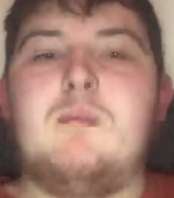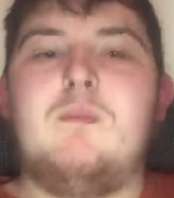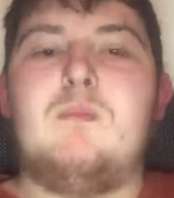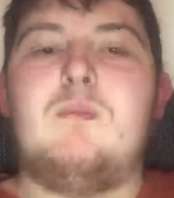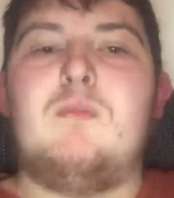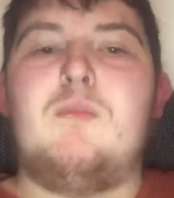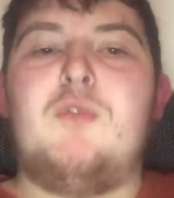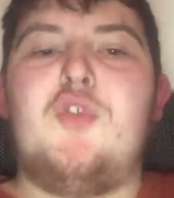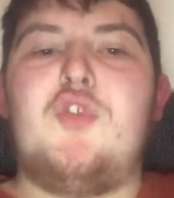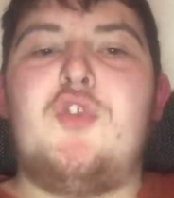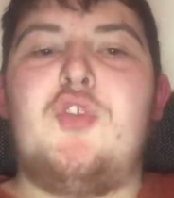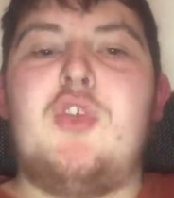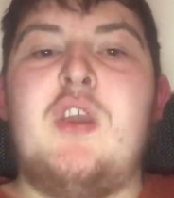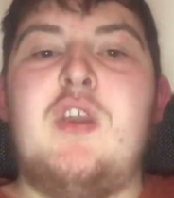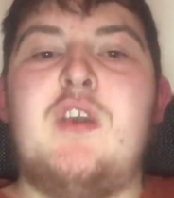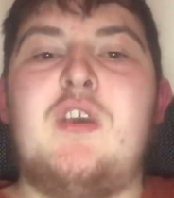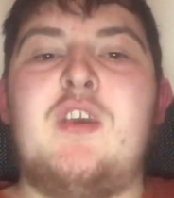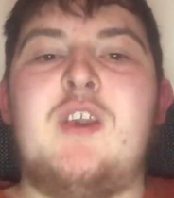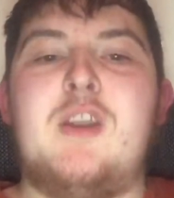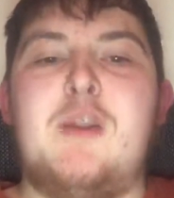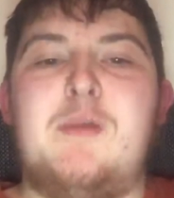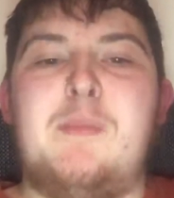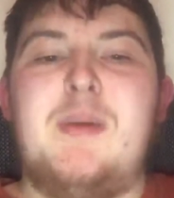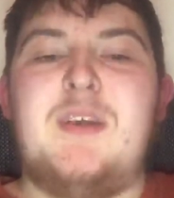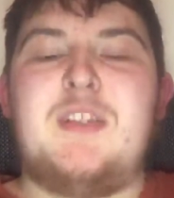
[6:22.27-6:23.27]
So you
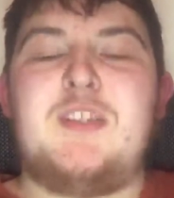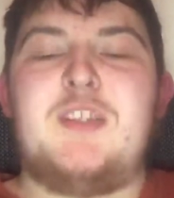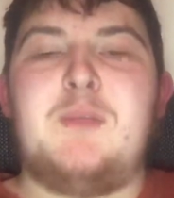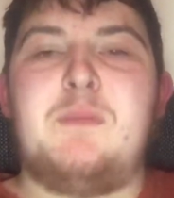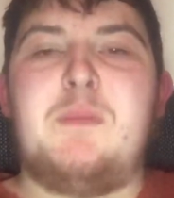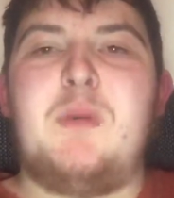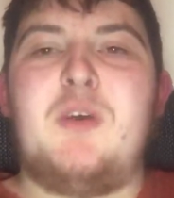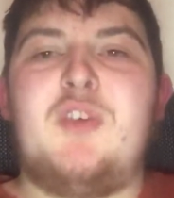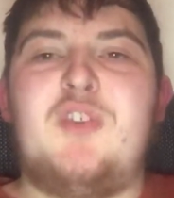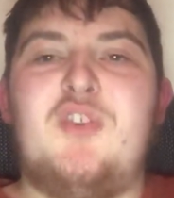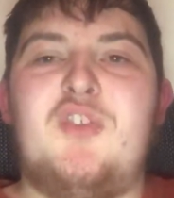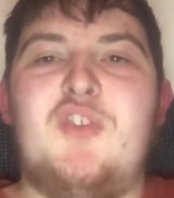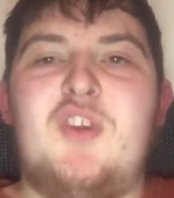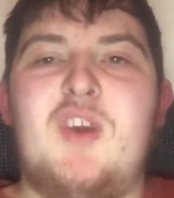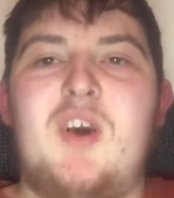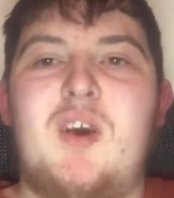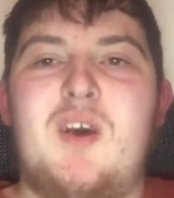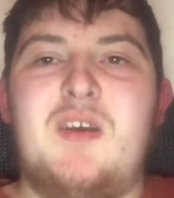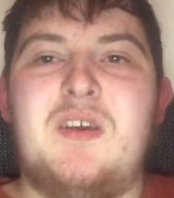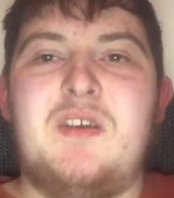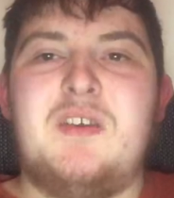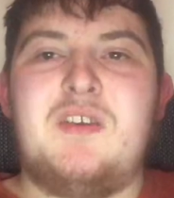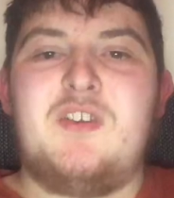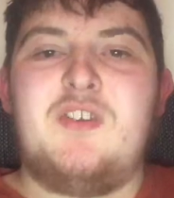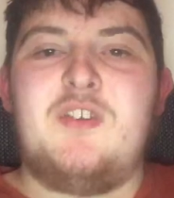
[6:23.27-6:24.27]
can imagine my
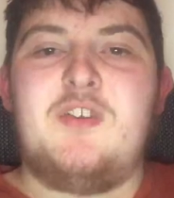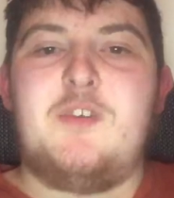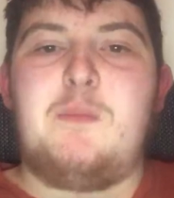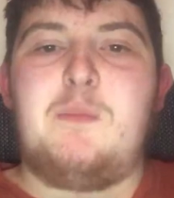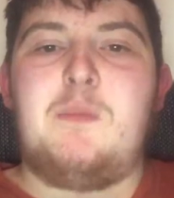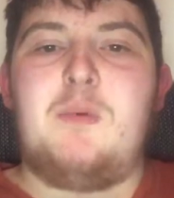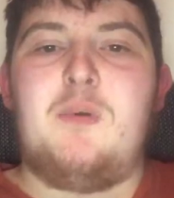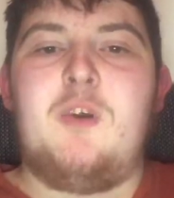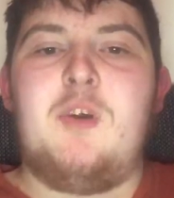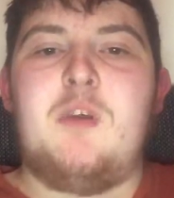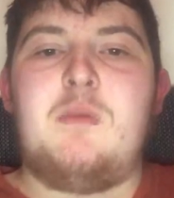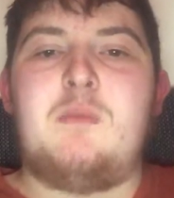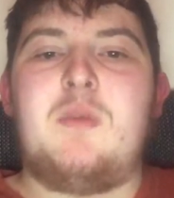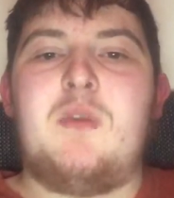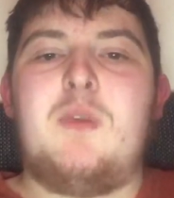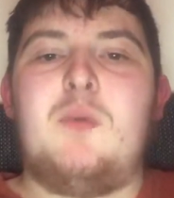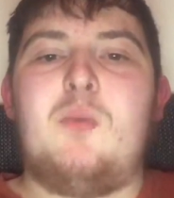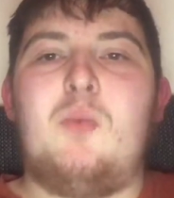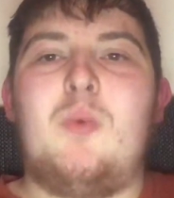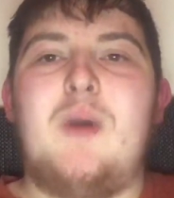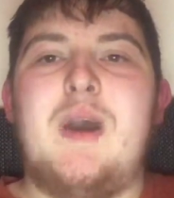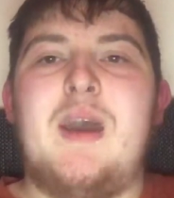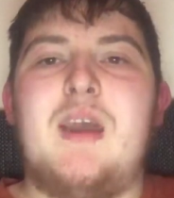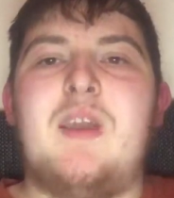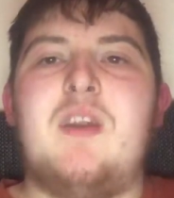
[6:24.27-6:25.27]
slight disappointment
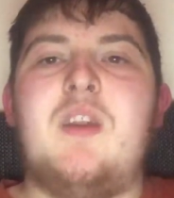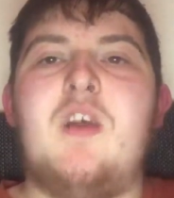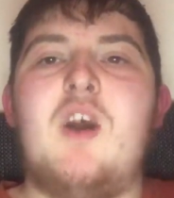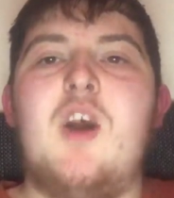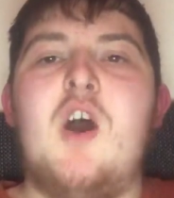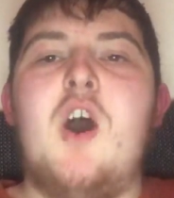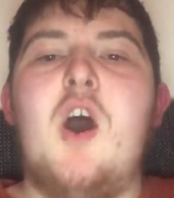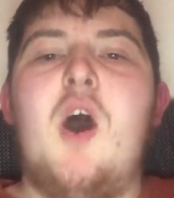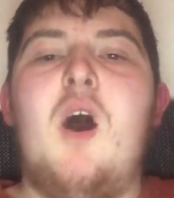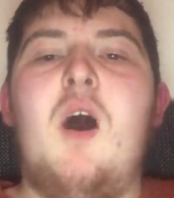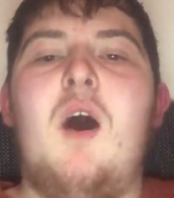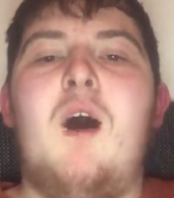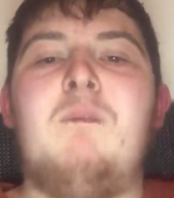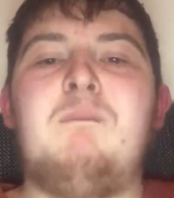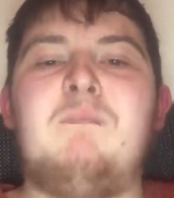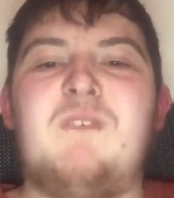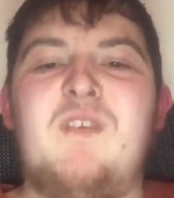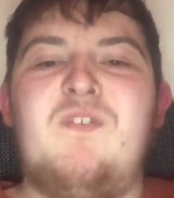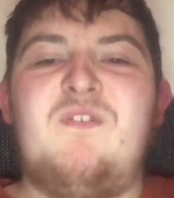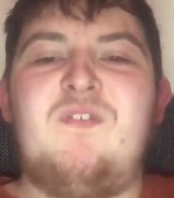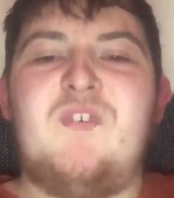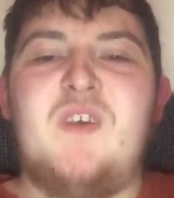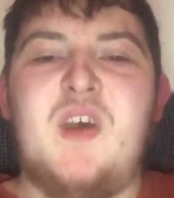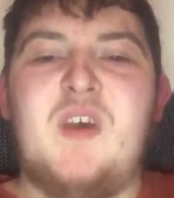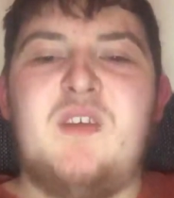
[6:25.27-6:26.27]
when, on the
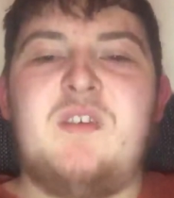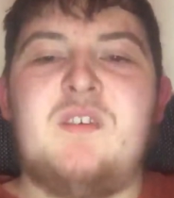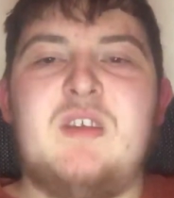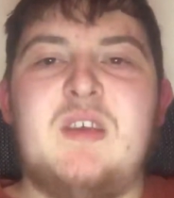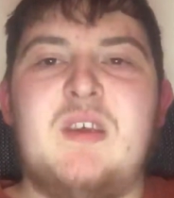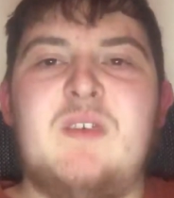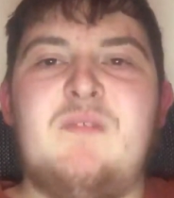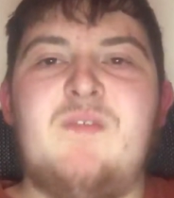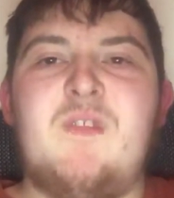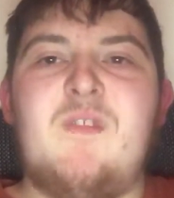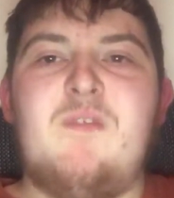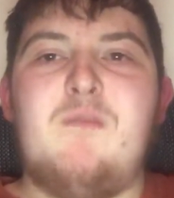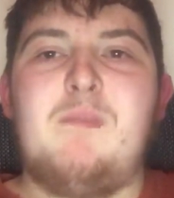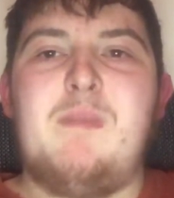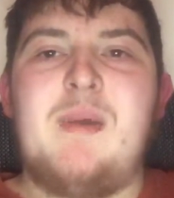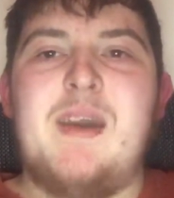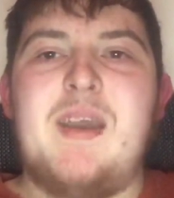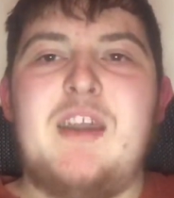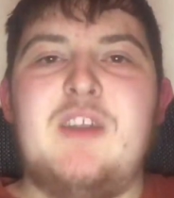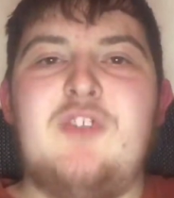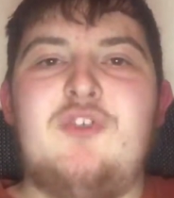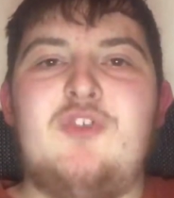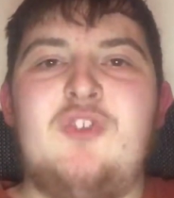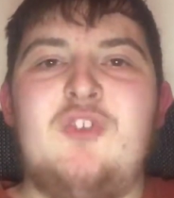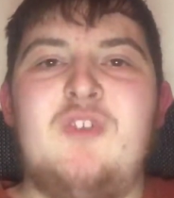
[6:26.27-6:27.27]
30th of
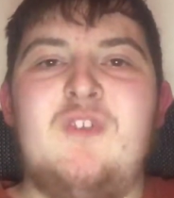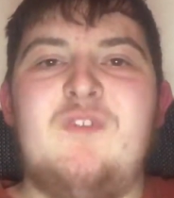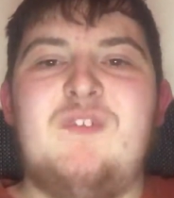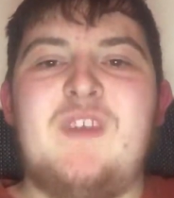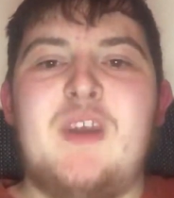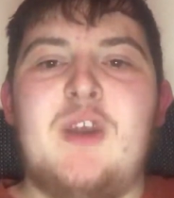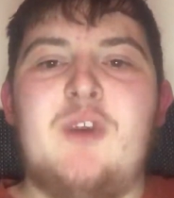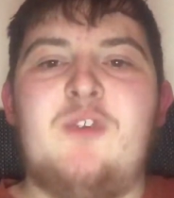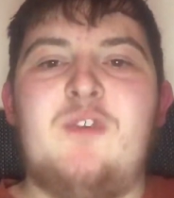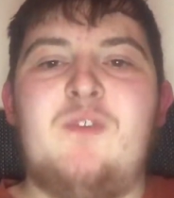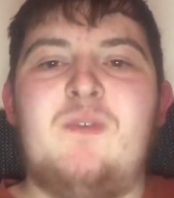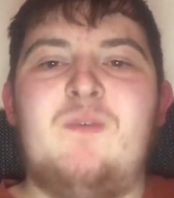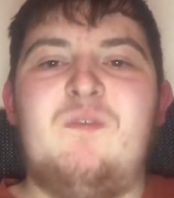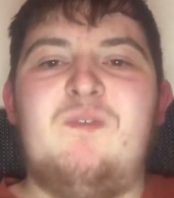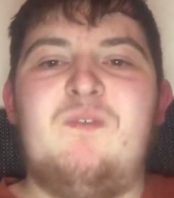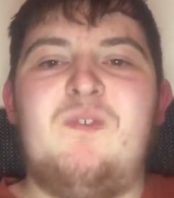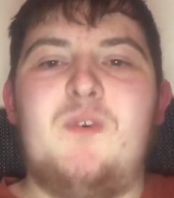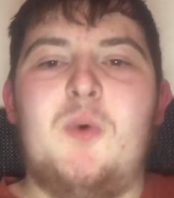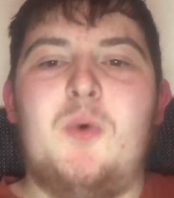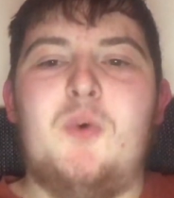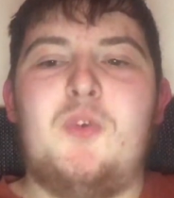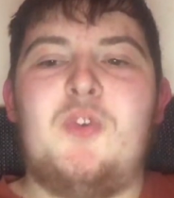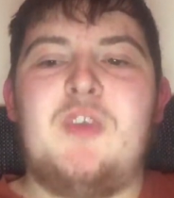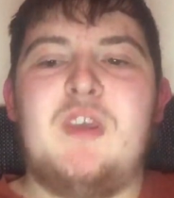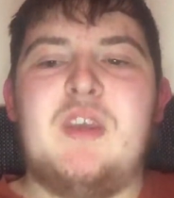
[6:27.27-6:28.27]
May
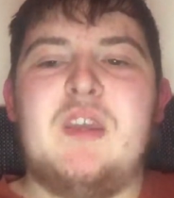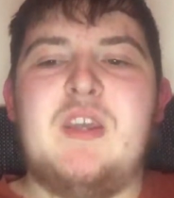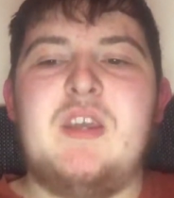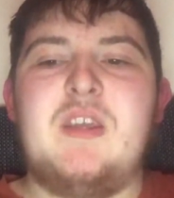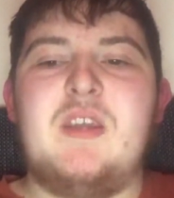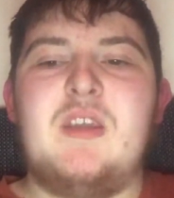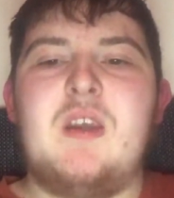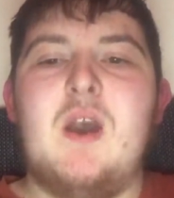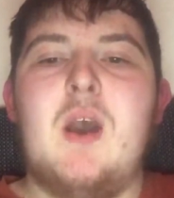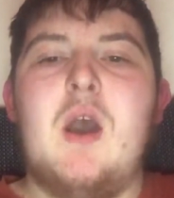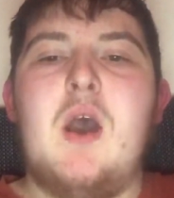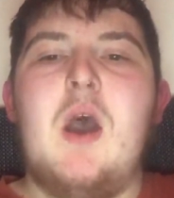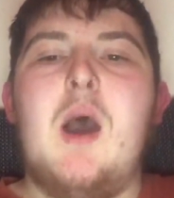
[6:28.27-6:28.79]
2014,